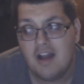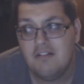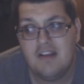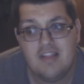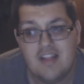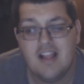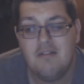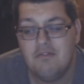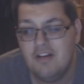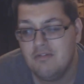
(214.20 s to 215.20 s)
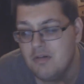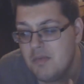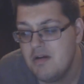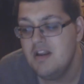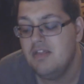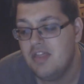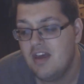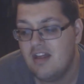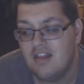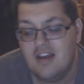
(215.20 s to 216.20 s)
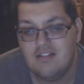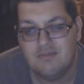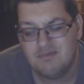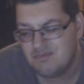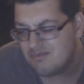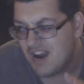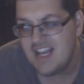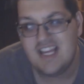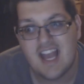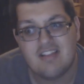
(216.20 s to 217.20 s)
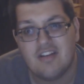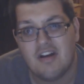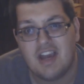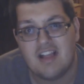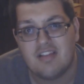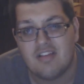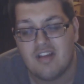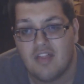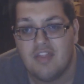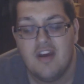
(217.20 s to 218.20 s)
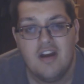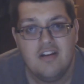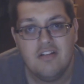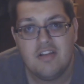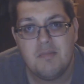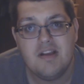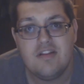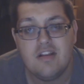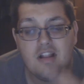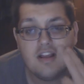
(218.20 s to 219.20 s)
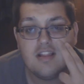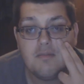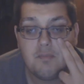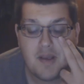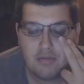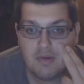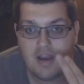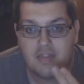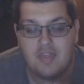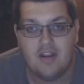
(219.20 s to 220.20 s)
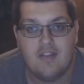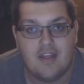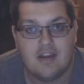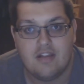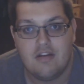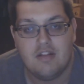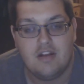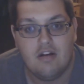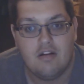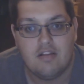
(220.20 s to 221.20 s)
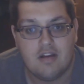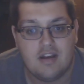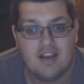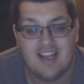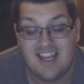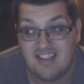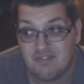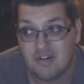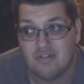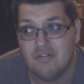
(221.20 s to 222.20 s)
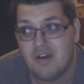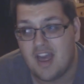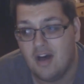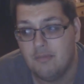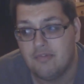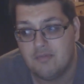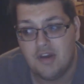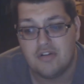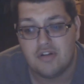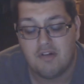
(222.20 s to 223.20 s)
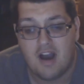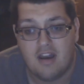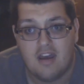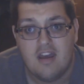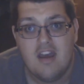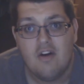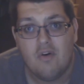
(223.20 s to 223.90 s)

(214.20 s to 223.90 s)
I don't even think they're remotely ready yet to go against this stuff. Not to mention, like, the best way I feel like they can do it, the Yoruza can either recruit help from Yoshiwara,